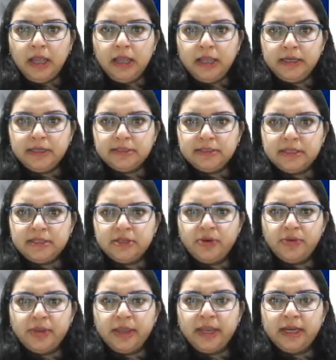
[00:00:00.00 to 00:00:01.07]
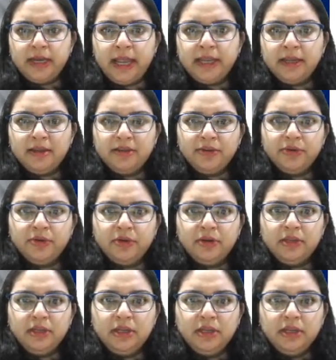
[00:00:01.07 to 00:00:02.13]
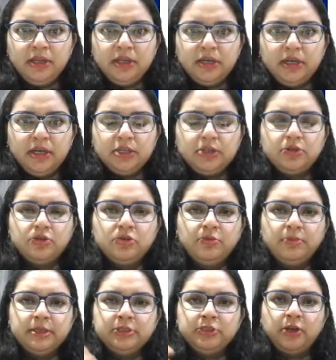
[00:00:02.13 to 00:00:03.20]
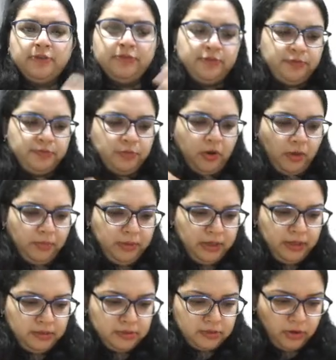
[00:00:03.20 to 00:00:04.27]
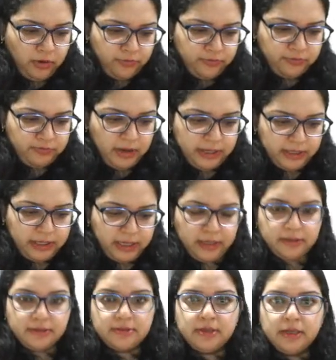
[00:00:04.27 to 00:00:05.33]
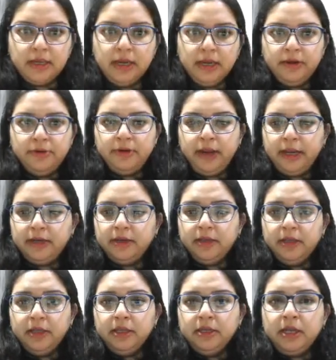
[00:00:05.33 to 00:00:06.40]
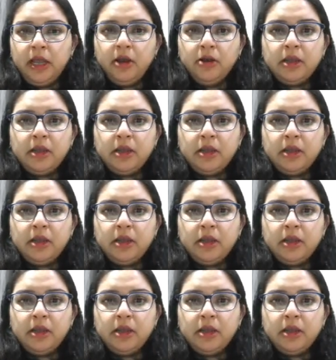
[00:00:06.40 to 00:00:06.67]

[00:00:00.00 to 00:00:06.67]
It is just looking like, you know, uh, too much of prominence of markings. Right. Now